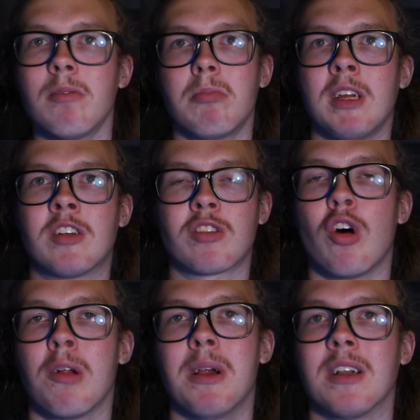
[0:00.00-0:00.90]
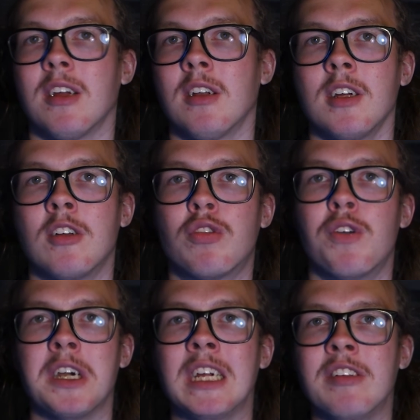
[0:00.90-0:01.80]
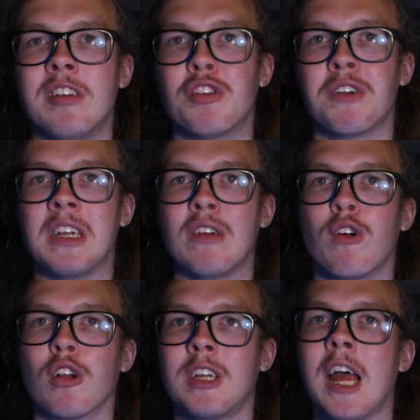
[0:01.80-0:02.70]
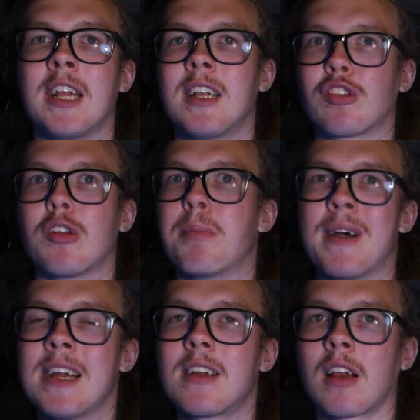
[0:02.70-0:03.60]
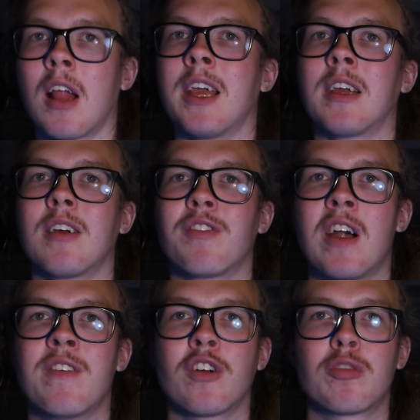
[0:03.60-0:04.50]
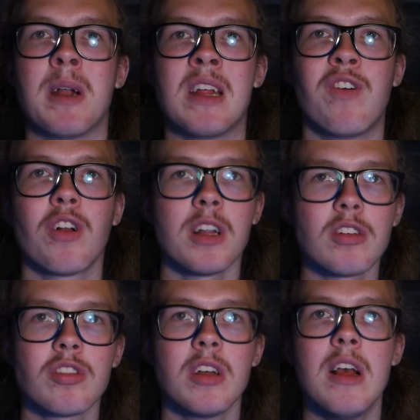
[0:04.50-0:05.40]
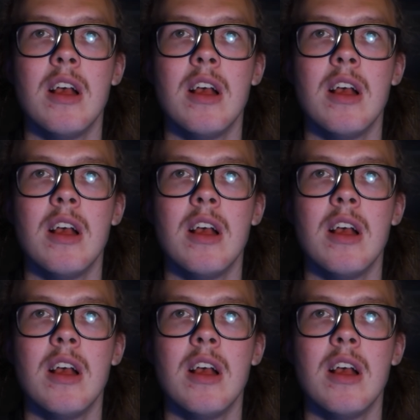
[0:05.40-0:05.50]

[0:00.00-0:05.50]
It's just all built in. It's very easy, it's very defaulty, and it doesn't break like Firefox by default does.